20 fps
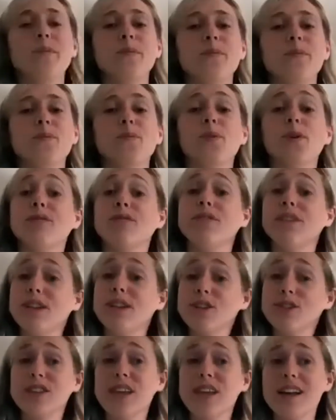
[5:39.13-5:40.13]
we
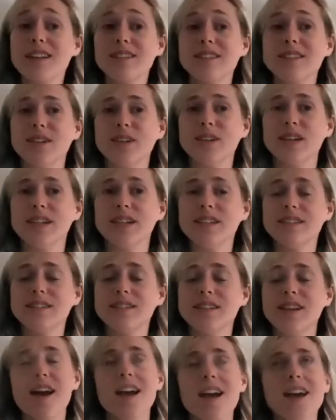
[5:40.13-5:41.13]
finished that
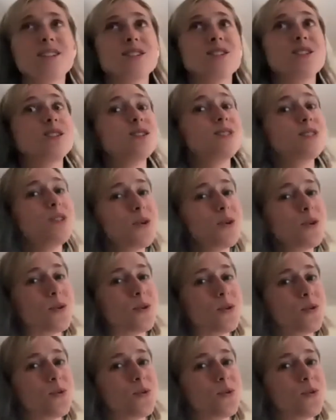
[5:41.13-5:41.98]
series, and soon